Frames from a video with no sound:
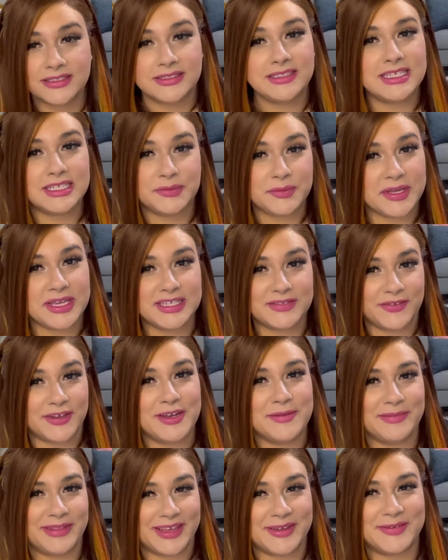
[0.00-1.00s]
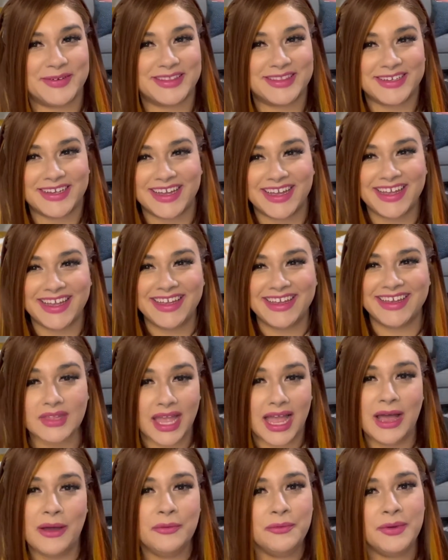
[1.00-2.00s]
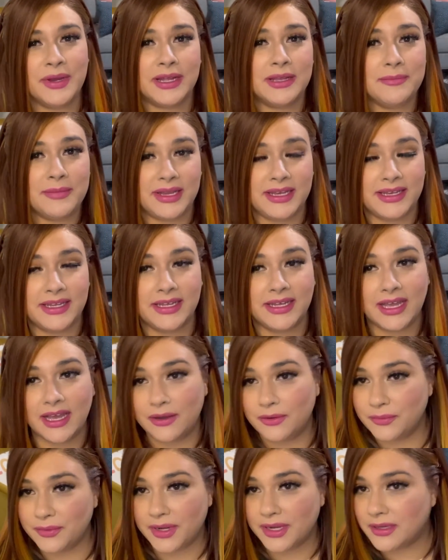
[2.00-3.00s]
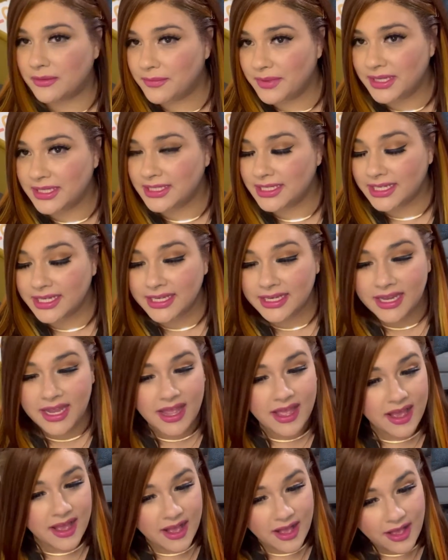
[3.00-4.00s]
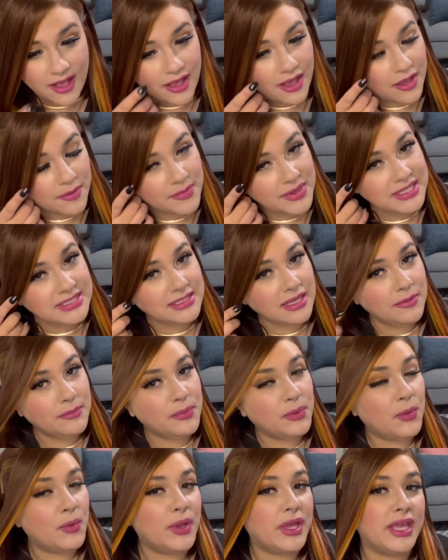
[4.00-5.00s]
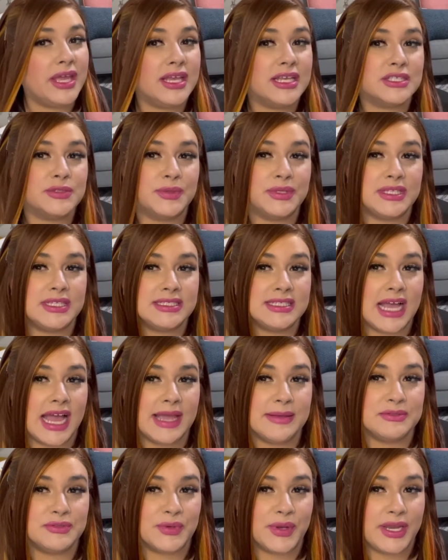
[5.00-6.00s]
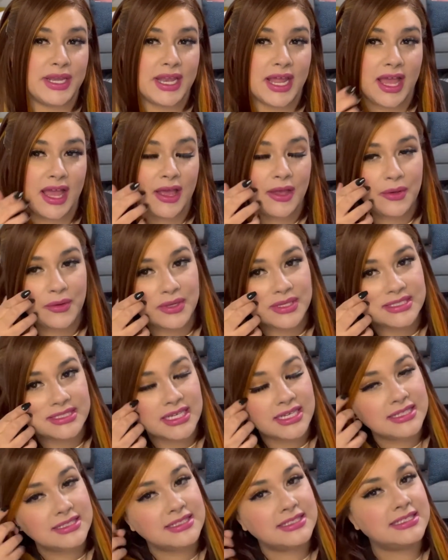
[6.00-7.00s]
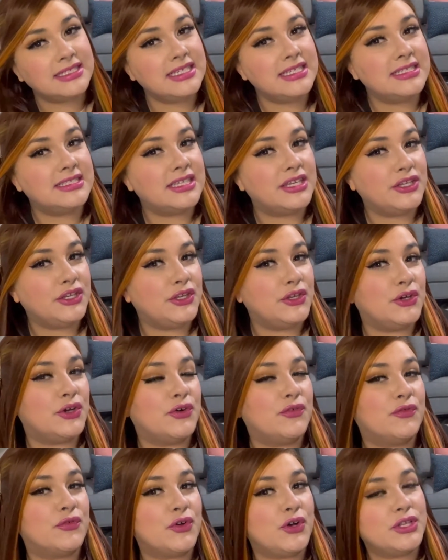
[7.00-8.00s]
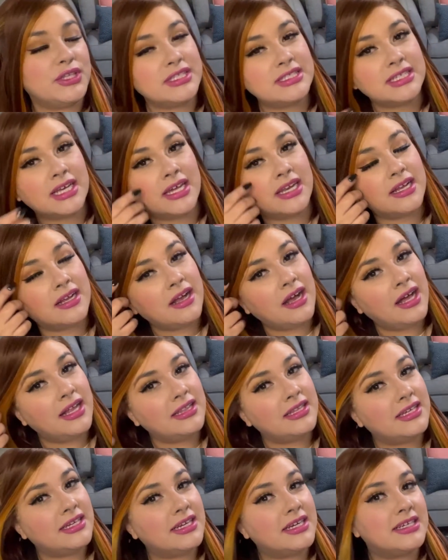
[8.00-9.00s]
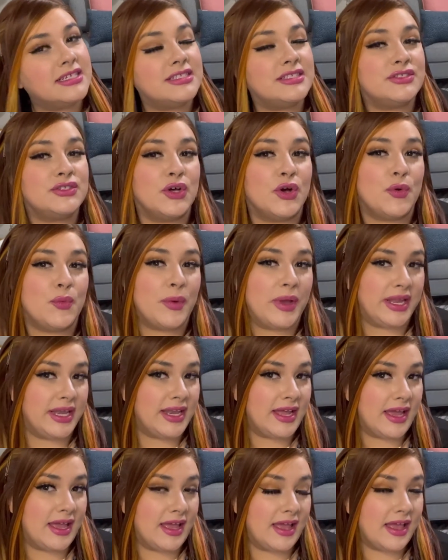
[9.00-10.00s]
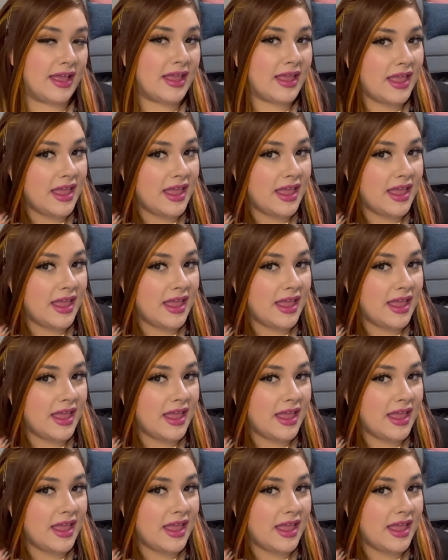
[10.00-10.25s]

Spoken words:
This wig is fun to play with, okay? I would recommend it. I would recommend it. It's on point, it's with the times right now. It's that season, you know, for all these kind of colors, so why not?